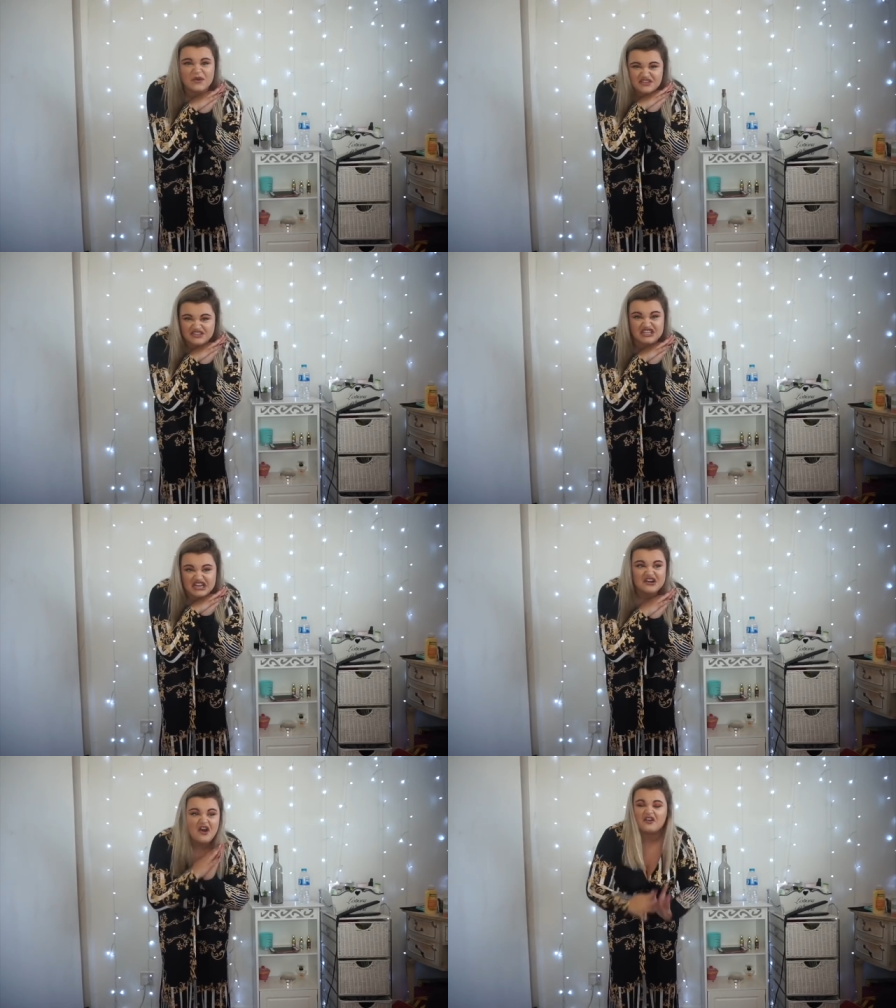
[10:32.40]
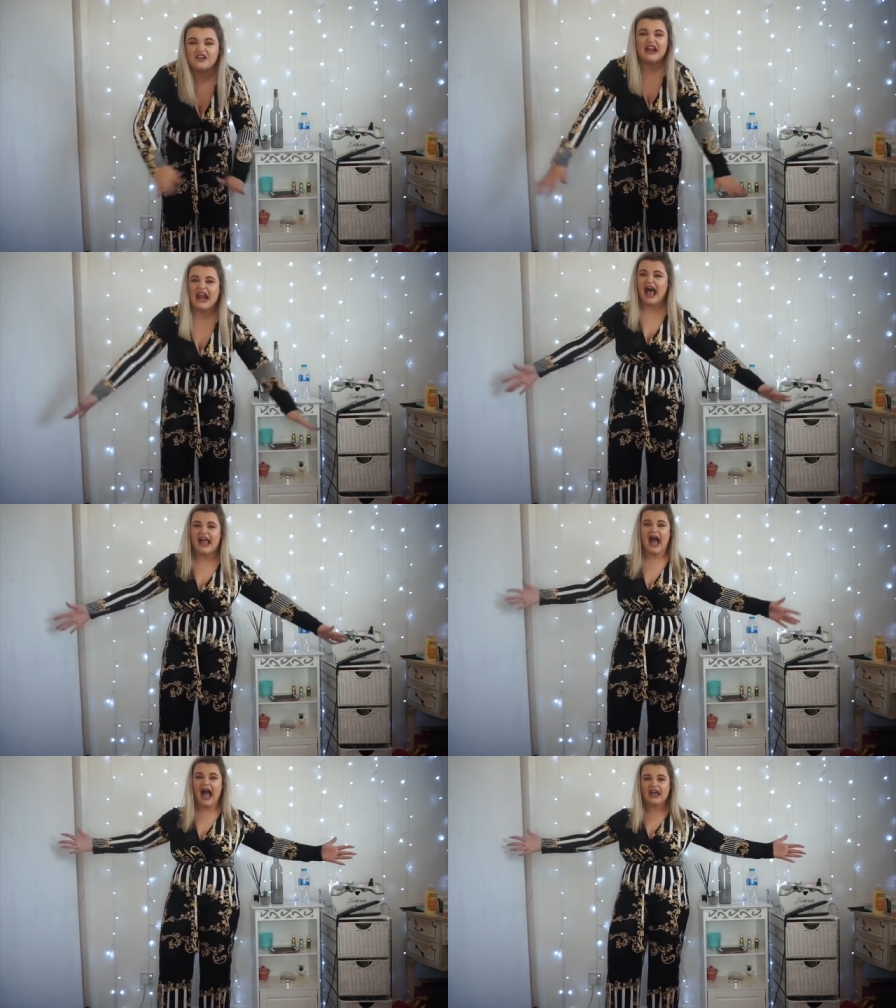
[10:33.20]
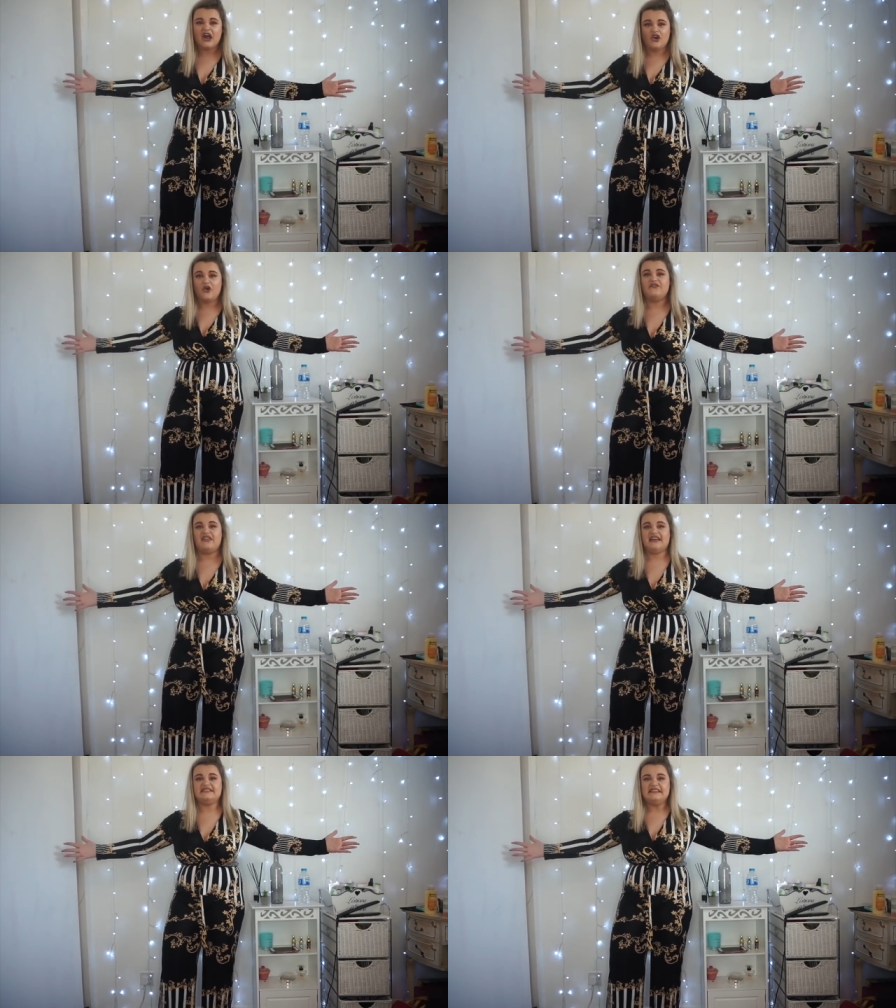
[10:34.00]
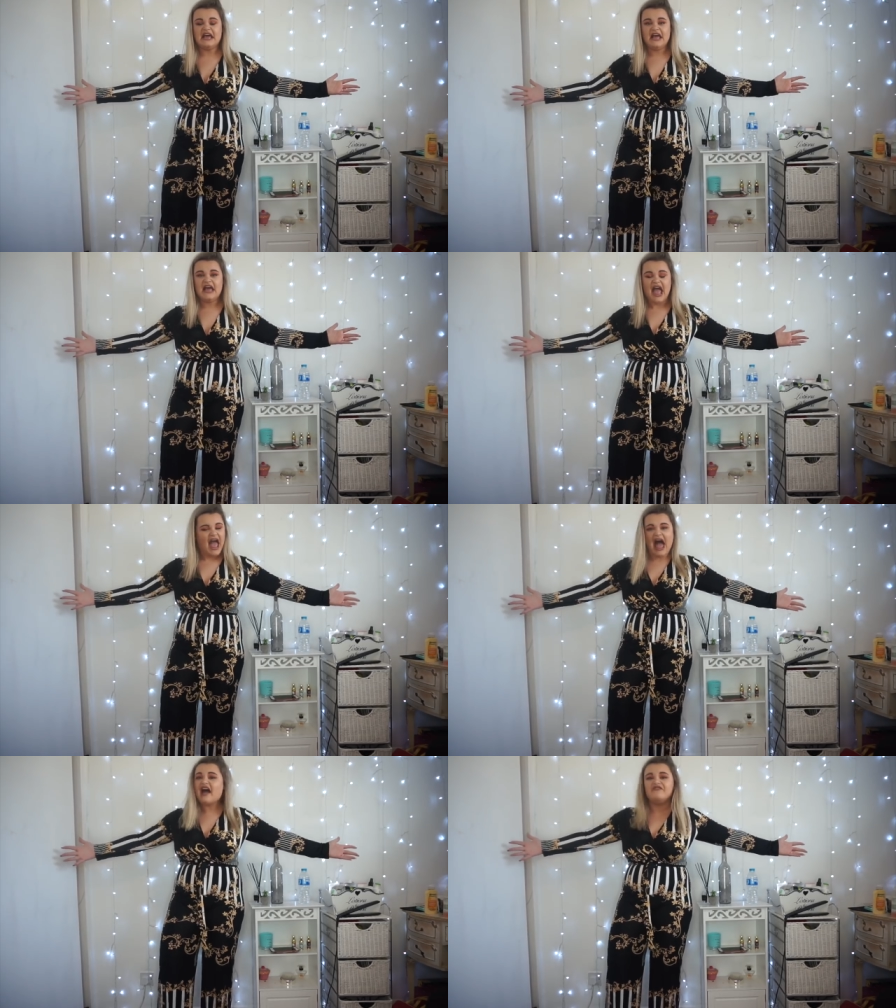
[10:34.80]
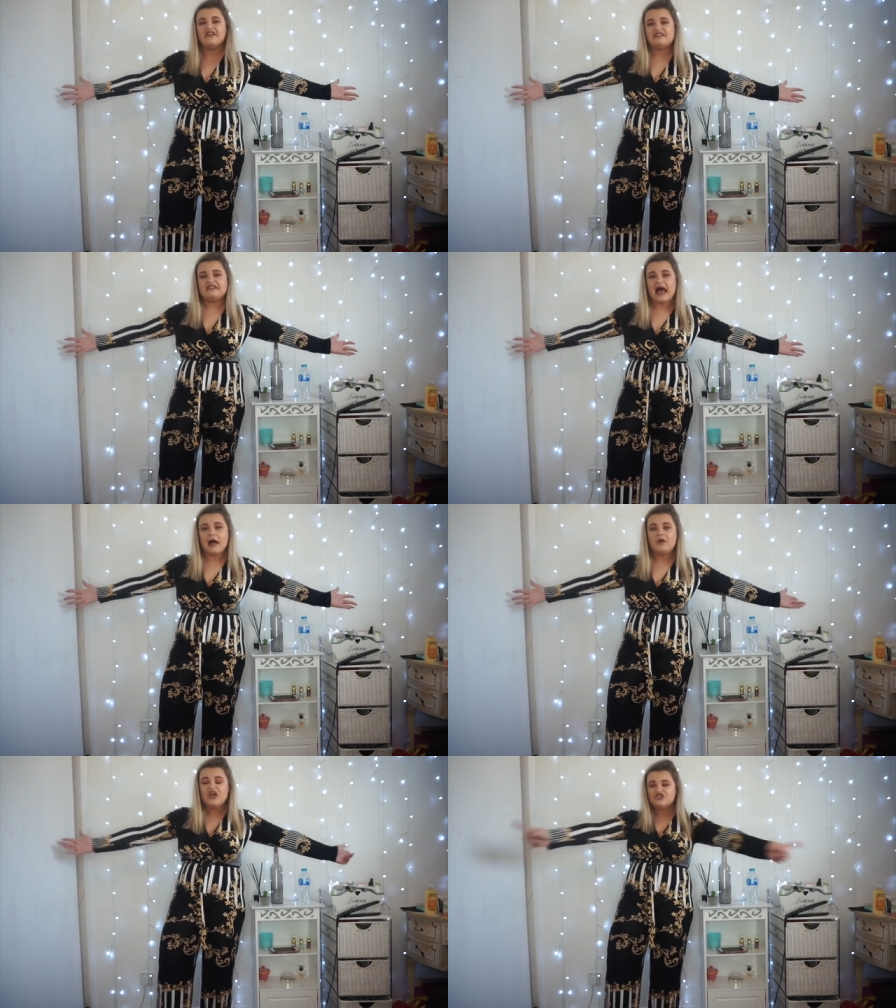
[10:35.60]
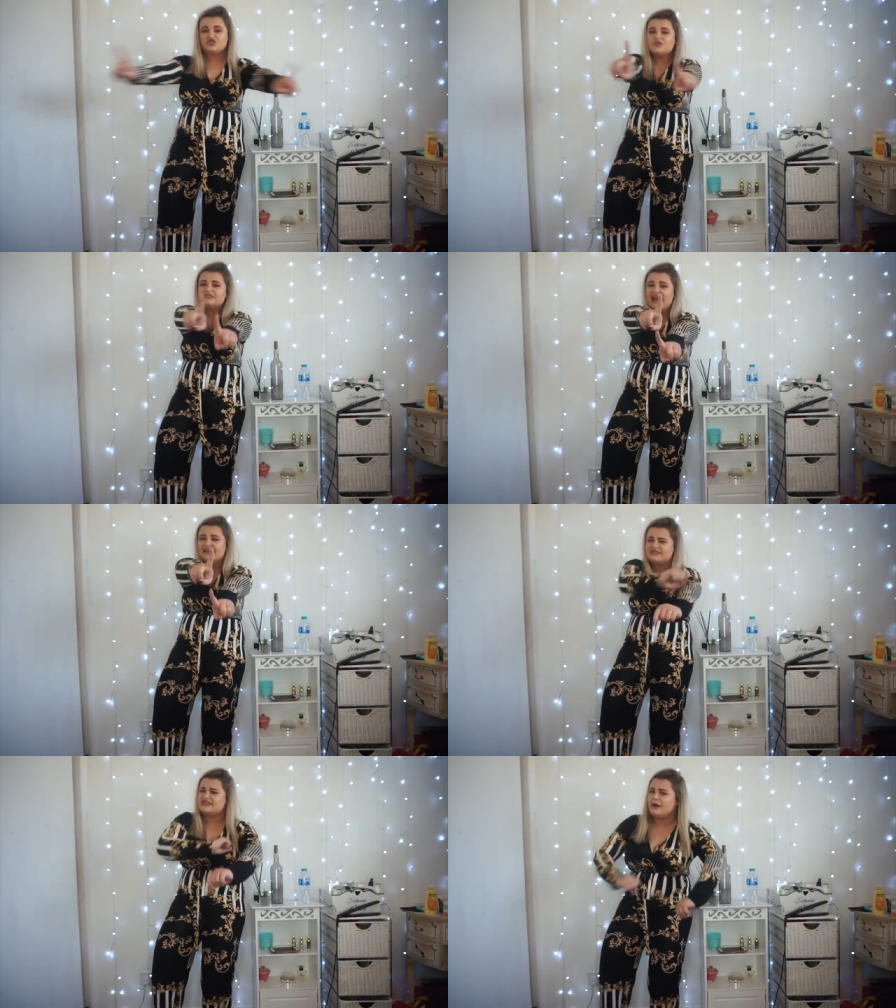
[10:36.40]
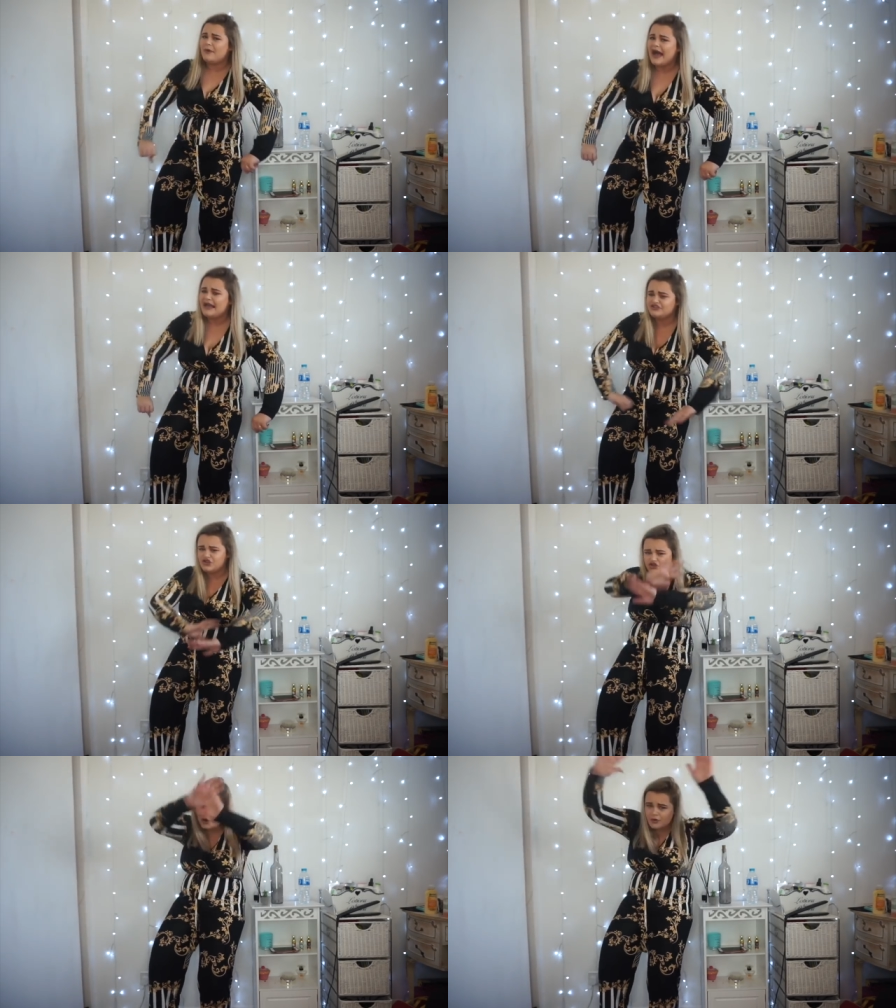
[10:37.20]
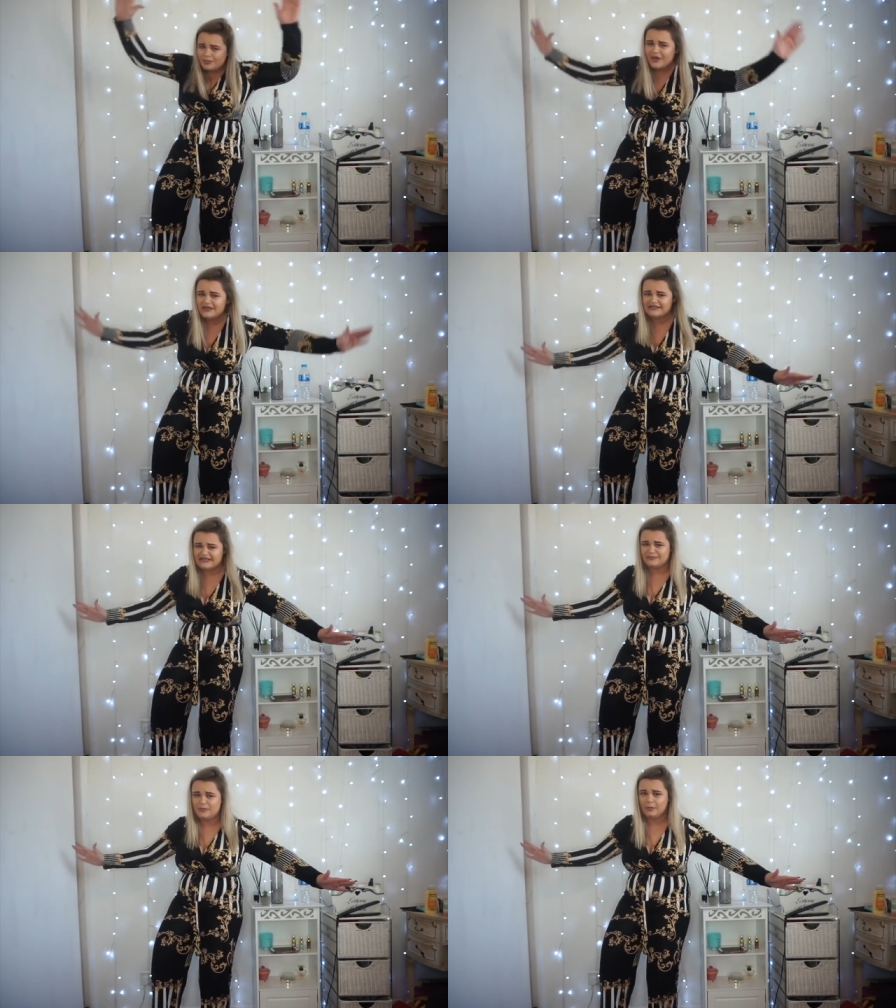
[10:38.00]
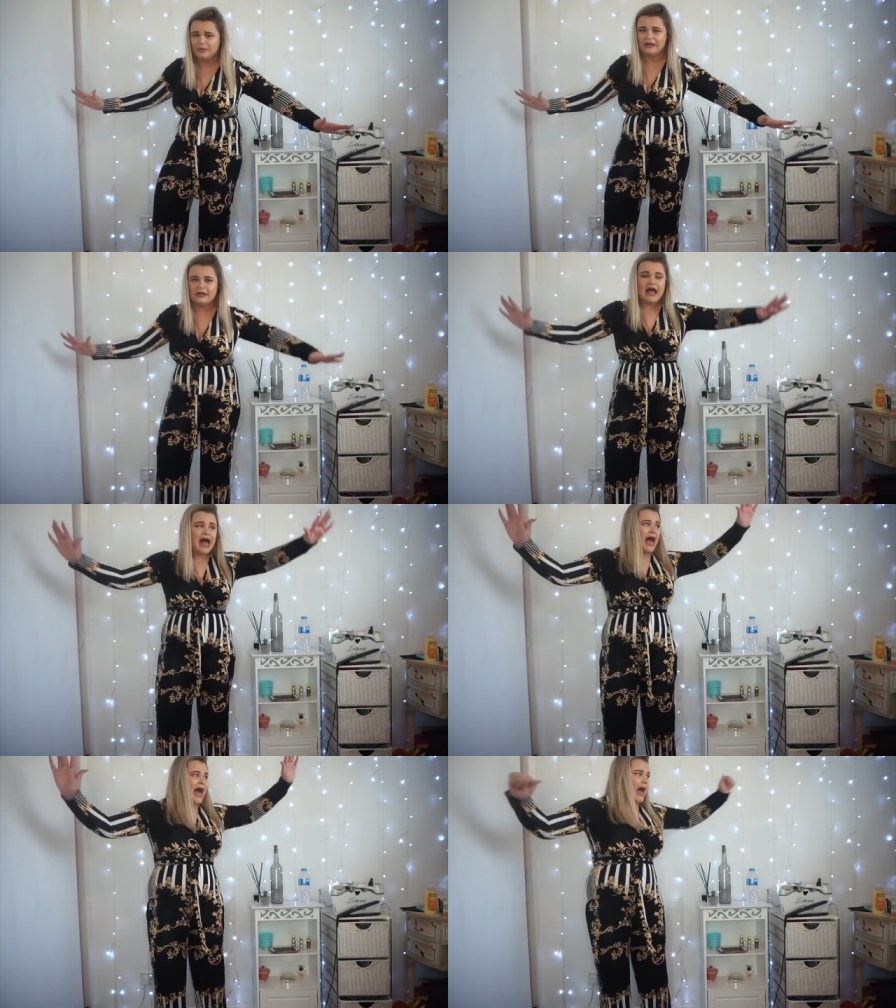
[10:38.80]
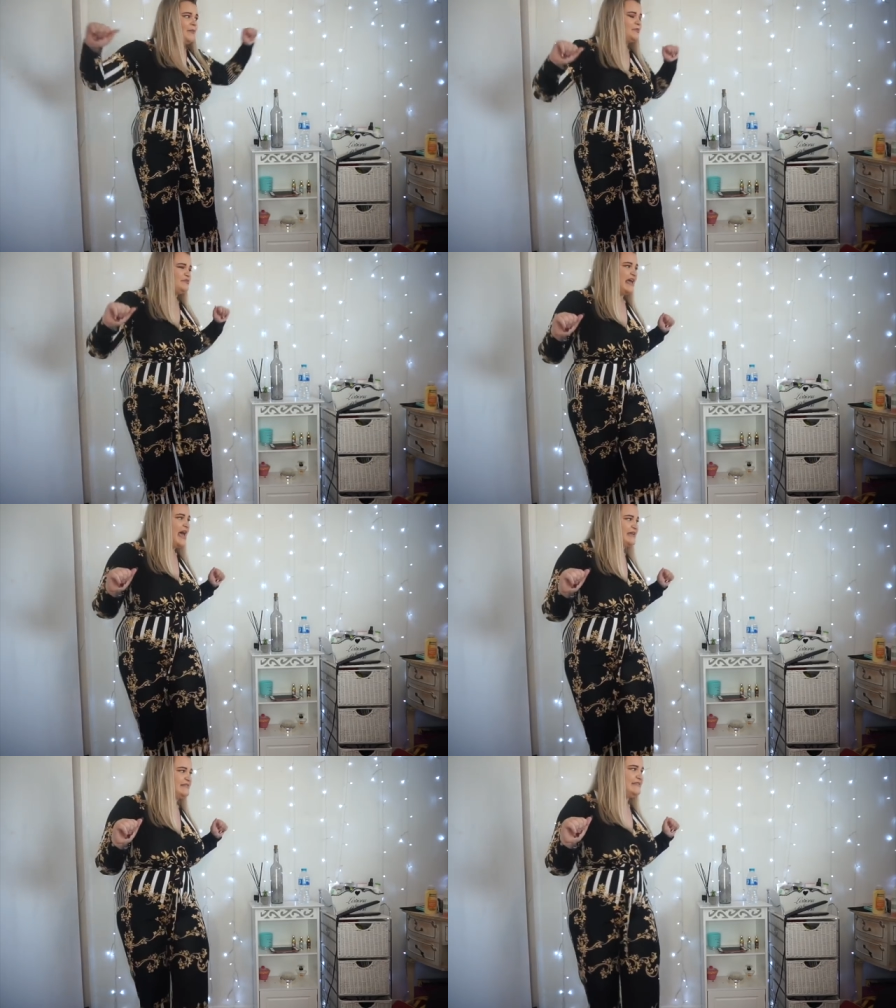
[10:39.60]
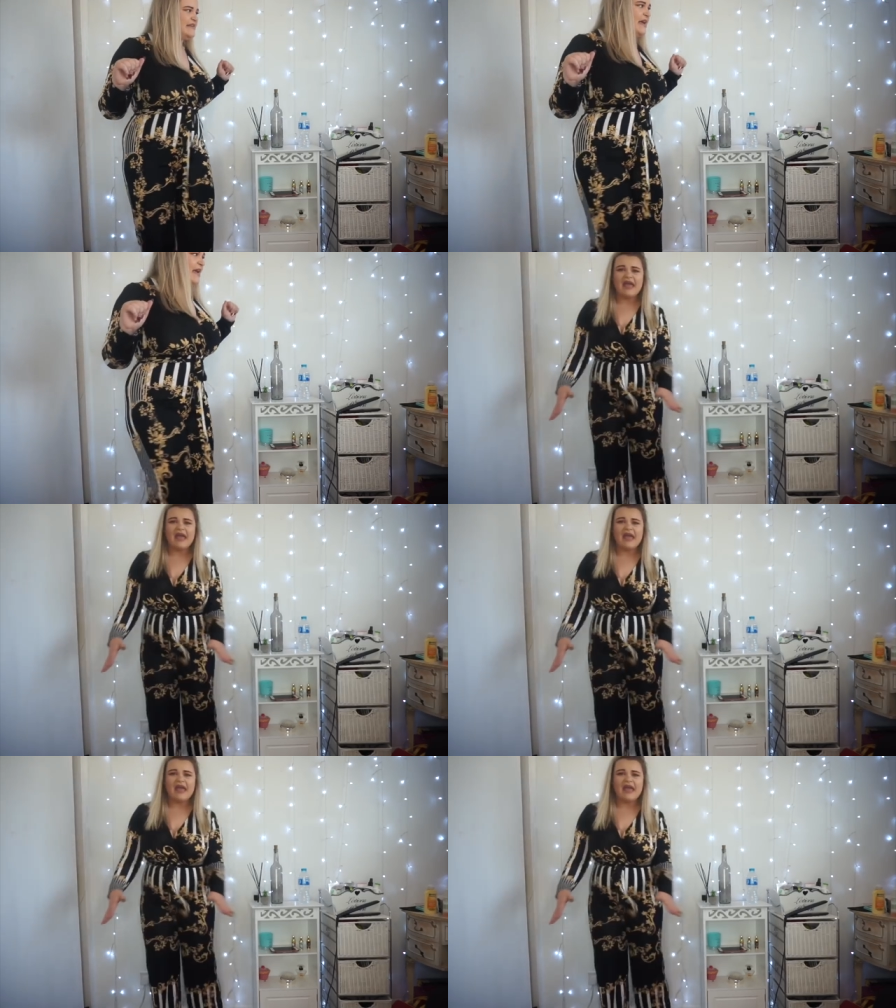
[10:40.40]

with Shein, not going to lie. I love this. I feel glam. Don't tell us otherwise. Don't burst this bubble. I'm obsessed.